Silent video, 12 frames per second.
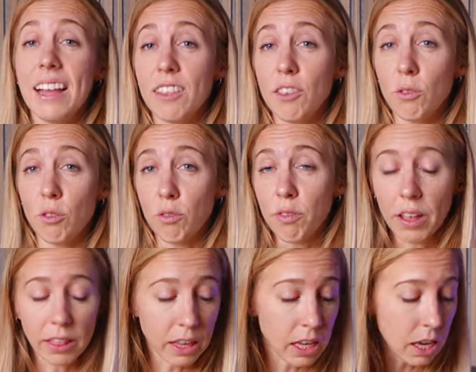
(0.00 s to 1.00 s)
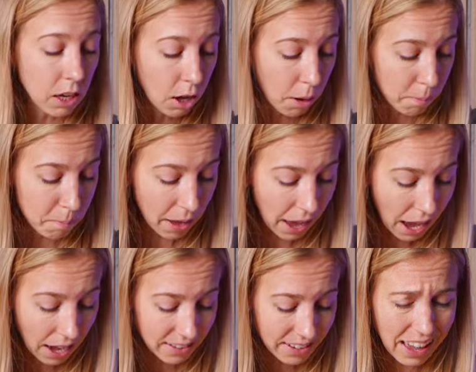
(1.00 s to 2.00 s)
It's user-friendly,
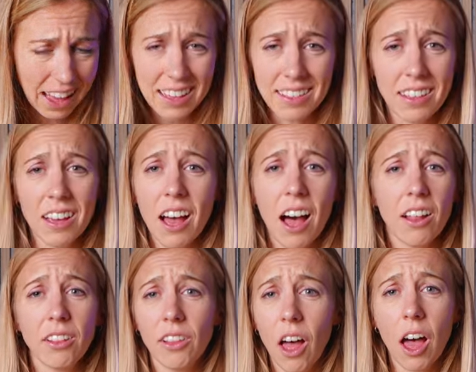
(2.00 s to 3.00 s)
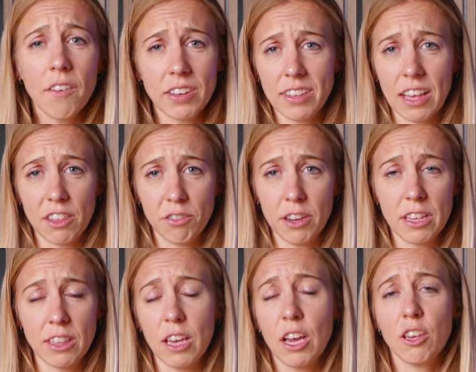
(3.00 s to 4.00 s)
compact, and has a lot of
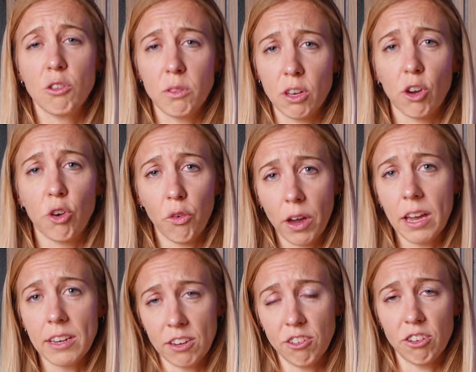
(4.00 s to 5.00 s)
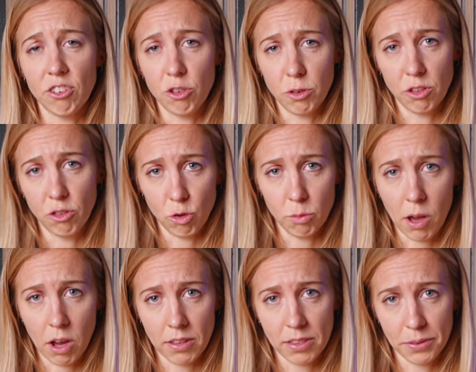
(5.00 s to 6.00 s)
accessories, so it's a great addition to his
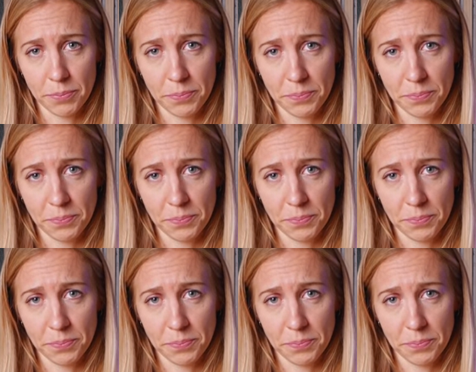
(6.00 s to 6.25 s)
toolbox.